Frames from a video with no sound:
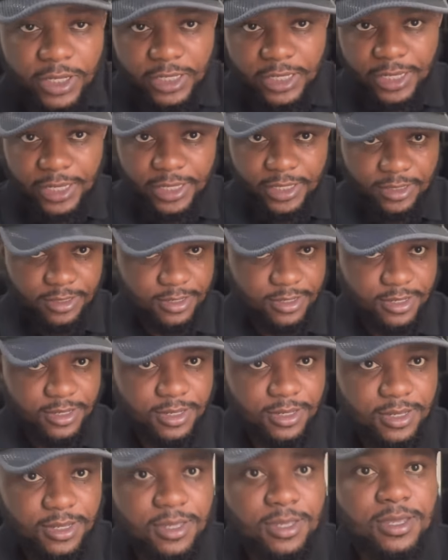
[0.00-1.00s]
again.
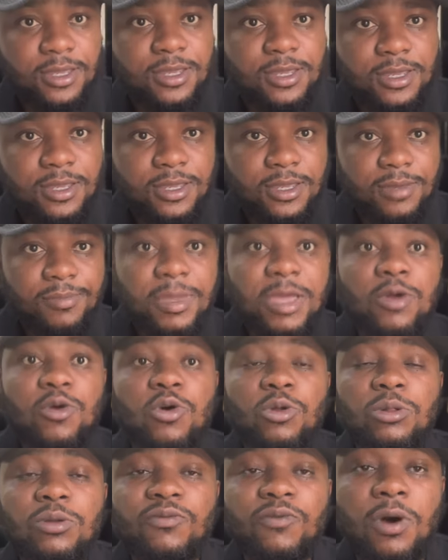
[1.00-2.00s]
May
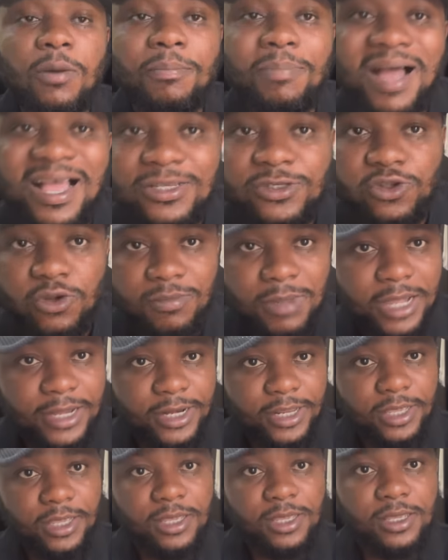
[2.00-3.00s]
go look for pastor
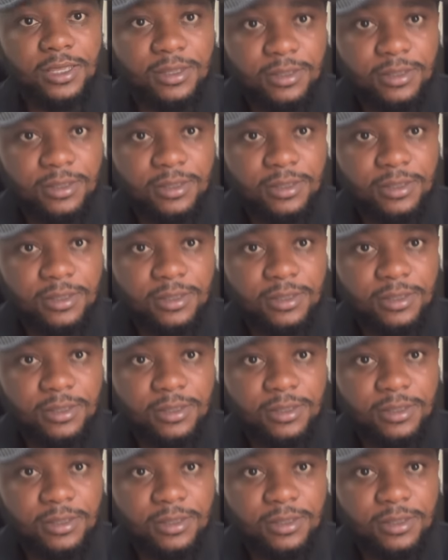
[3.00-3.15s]
marry.